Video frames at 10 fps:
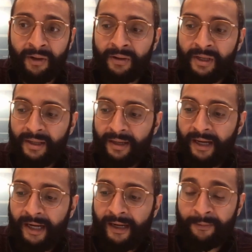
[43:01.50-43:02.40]
as well,
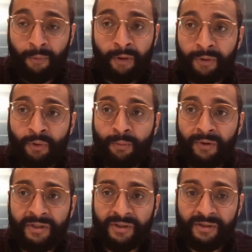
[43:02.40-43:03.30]
and we work with
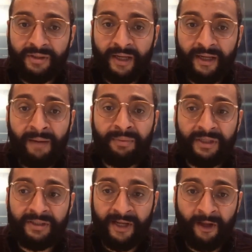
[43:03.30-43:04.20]
corporations,
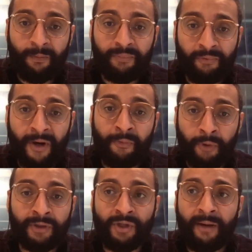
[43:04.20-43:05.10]
companies, to help run
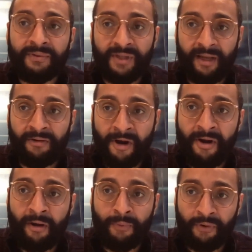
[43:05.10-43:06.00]
workshops and
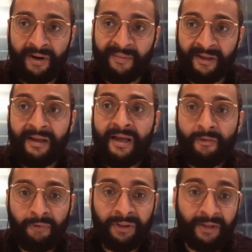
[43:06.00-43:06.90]
run our programming
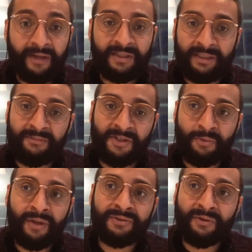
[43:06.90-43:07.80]
with their teams
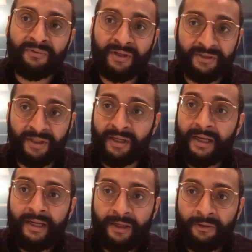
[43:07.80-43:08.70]
as well. So if there's
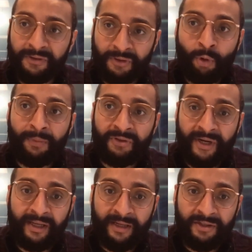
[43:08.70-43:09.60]
a corporate
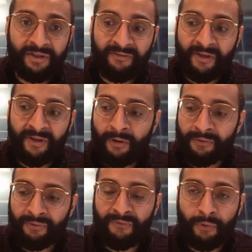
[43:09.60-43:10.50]
training initiative that we're
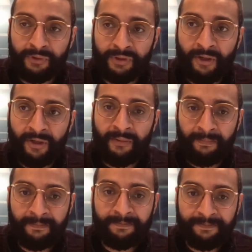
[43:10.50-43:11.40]
also focused on here.